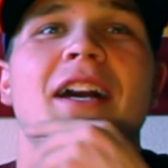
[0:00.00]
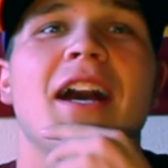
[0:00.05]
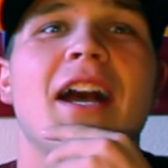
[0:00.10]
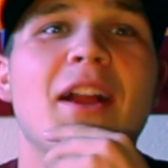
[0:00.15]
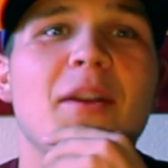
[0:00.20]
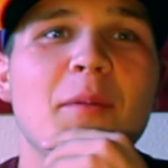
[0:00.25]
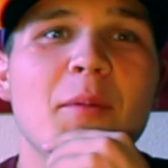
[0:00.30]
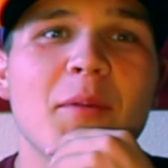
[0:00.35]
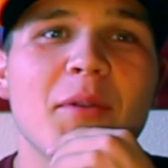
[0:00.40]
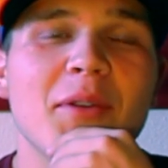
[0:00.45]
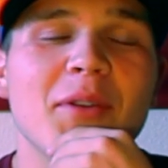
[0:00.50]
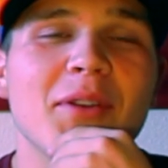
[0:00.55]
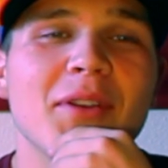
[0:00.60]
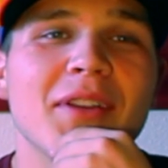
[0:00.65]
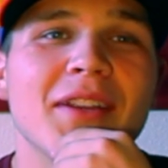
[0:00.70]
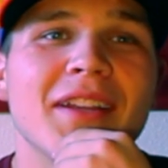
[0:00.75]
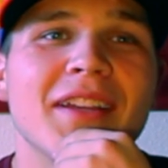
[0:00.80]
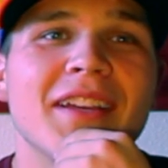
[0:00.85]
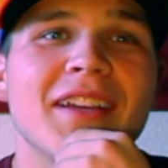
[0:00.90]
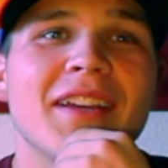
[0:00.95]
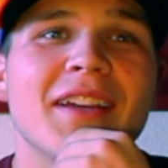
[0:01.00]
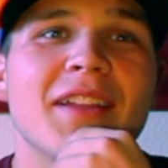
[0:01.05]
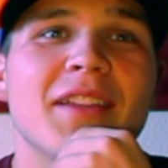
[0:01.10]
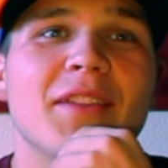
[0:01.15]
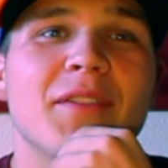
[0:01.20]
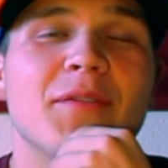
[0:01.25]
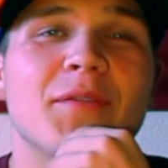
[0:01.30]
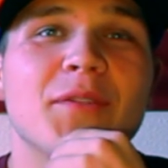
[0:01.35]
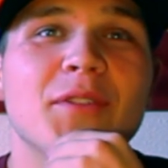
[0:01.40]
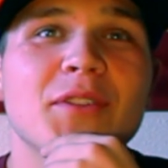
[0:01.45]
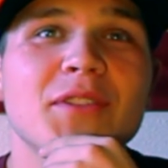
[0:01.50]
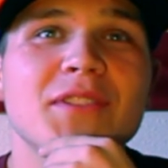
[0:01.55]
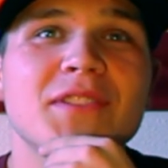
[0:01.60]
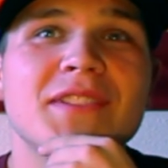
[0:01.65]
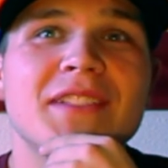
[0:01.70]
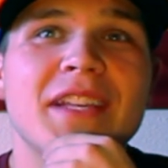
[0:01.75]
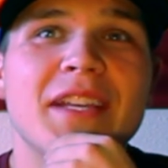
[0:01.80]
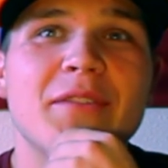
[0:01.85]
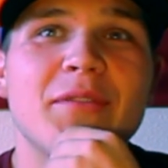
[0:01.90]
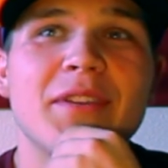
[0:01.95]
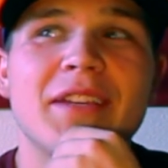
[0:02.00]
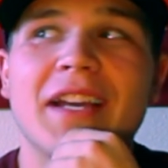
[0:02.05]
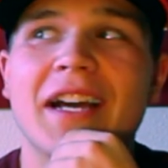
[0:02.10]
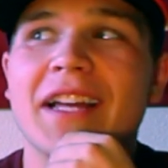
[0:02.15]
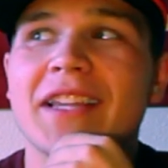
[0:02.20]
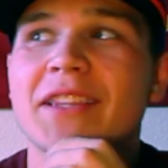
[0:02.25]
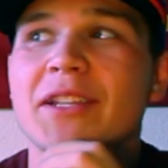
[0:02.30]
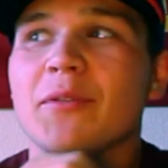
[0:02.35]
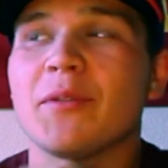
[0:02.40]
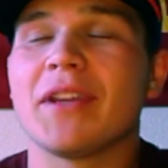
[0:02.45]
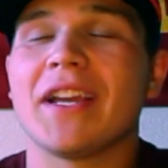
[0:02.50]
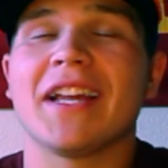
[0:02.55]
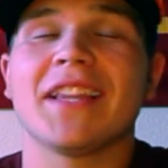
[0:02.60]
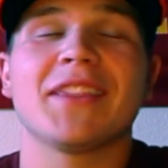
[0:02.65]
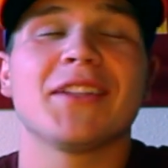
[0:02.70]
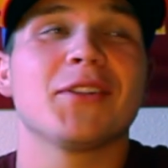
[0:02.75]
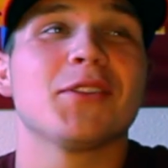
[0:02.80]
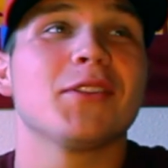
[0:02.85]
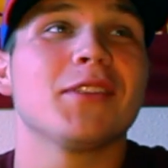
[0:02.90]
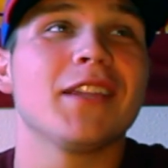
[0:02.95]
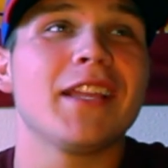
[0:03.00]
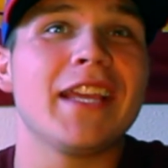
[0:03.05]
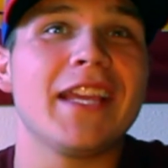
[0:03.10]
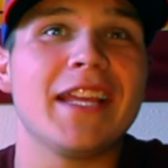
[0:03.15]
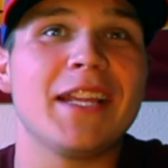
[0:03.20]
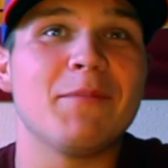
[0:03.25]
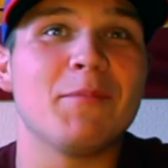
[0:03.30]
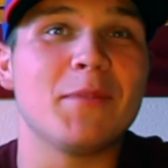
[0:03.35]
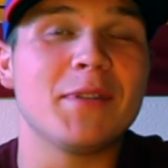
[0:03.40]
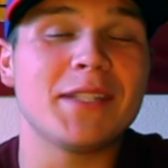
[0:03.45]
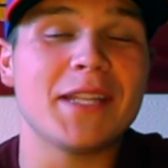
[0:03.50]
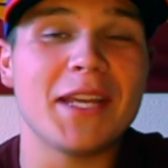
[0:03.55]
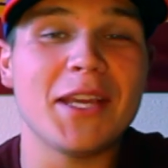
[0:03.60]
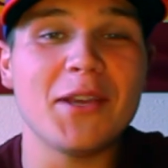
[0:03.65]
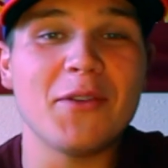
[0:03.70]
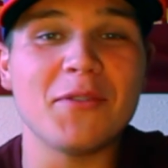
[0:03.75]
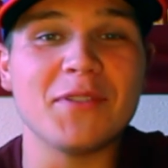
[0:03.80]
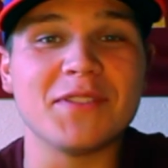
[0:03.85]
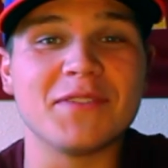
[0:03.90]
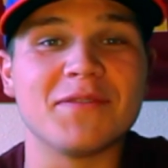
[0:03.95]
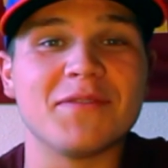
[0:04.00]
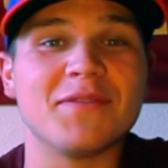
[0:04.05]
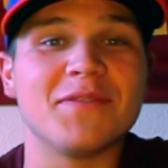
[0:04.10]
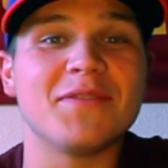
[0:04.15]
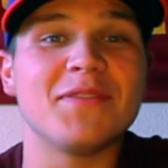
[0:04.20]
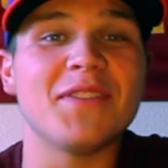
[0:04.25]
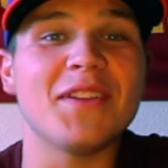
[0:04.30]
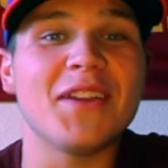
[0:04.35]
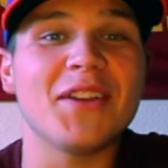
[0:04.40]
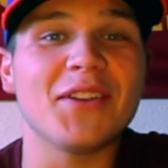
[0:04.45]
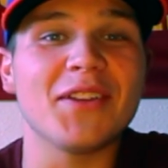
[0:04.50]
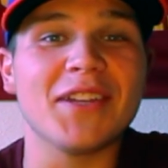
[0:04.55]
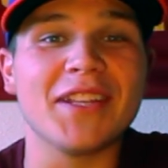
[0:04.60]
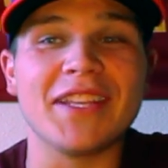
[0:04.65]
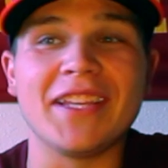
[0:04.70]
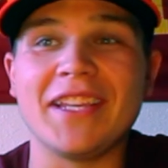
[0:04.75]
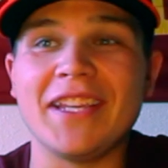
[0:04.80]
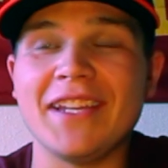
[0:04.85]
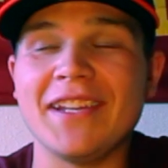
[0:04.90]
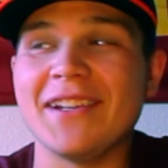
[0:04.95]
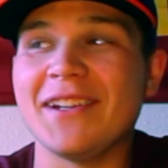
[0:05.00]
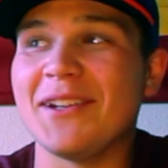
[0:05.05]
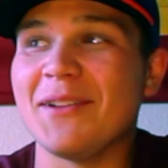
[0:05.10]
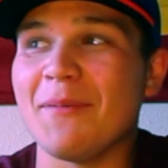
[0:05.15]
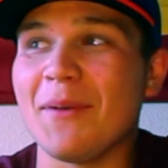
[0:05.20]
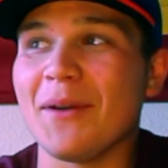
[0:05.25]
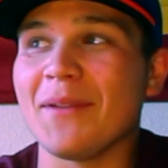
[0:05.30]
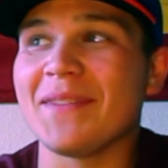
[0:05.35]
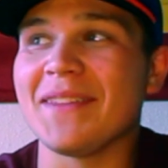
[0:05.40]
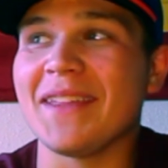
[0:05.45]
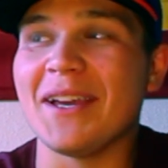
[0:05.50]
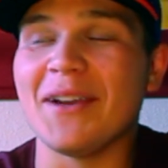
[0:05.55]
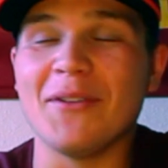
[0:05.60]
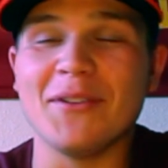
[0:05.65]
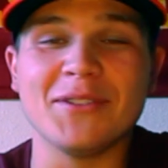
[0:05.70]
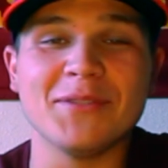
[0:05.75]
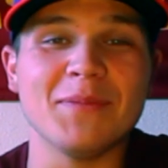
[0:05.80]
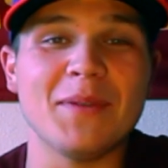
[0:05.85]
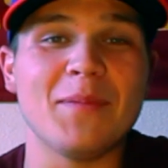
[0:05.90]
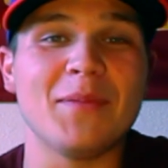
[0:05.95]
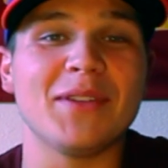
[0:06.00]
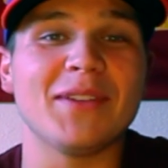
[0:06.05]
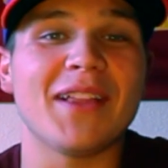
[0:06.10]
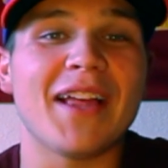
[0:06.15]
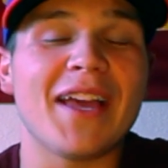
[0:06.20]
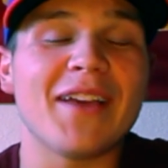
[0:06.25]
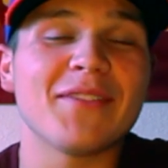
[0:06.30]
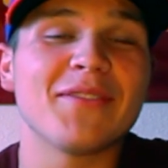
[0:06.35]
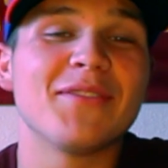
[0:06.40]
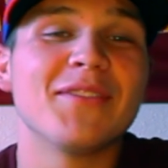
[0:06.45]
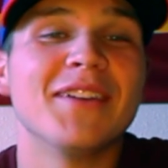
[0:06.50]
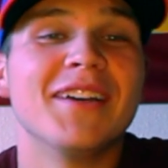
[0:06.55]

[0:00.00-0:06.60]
I remember the first day we got there late, and Mateo was very heated about that, which made me laugh.